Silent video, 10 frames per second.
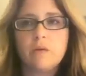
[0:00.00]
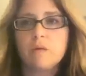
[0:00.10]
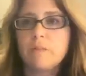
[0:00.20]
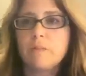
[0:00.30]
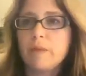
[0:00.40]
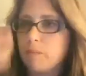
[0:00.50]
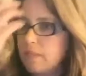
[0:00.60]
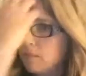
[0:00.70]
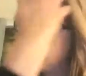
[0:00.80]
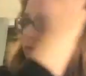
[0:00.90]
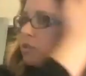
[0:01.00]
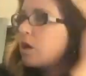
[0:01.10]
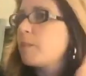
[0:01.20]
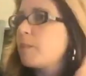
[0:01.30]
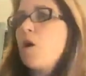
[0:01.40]
come hear me
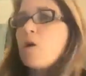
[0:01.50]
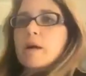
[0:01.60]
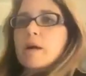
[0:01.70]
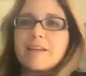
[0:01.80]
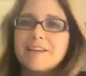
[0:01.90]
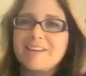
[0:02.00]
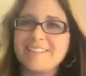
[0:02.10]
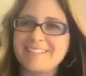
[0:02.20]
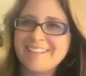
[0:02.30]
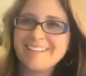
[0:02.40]
talk about Arbonne, I guess.